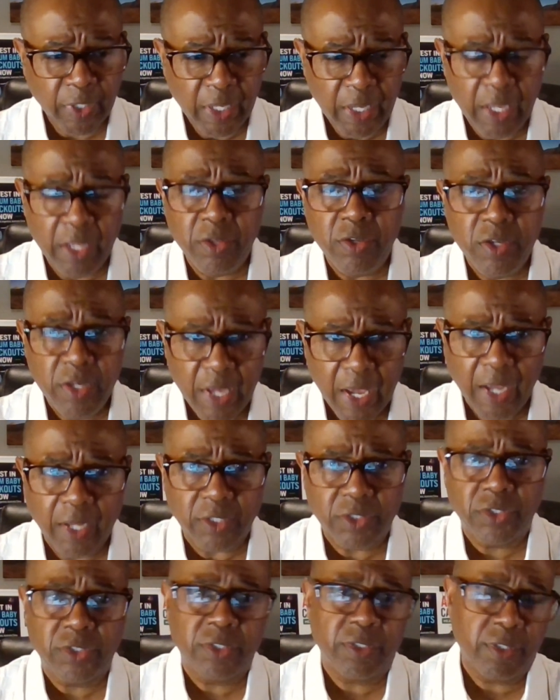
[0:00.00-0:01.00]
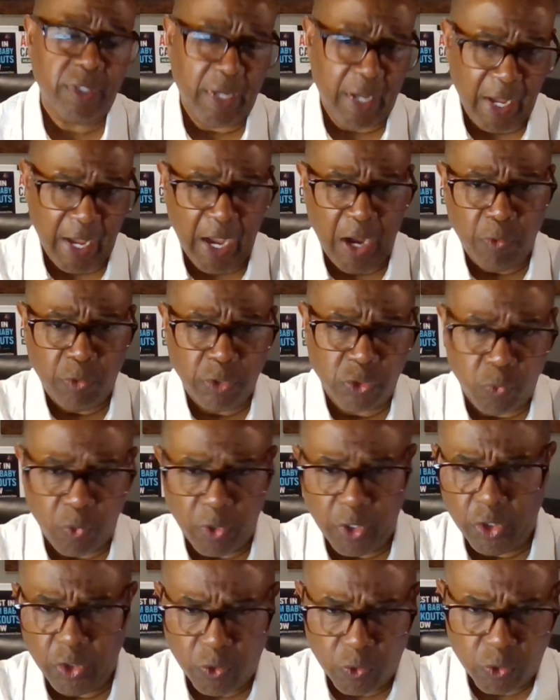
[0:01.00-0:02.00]
And yes, I was
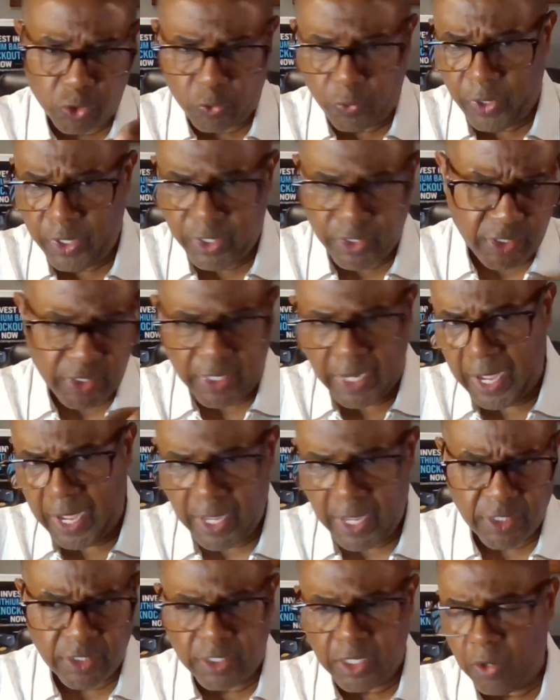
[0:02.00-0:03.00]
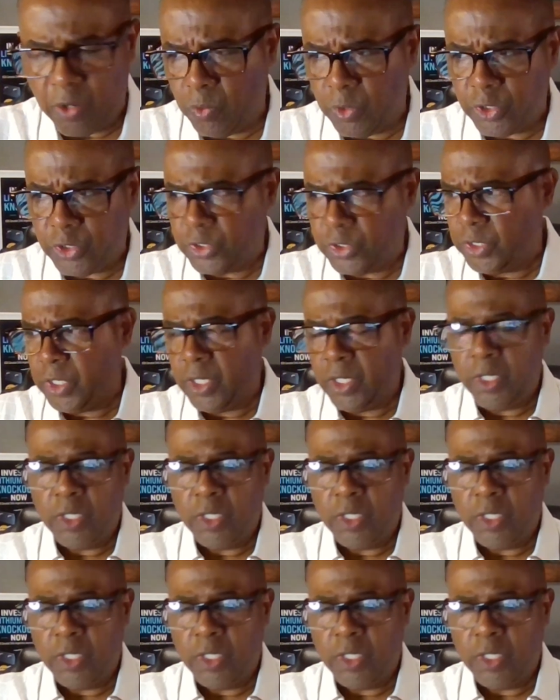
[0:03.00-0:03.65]
one of those crazy guys that was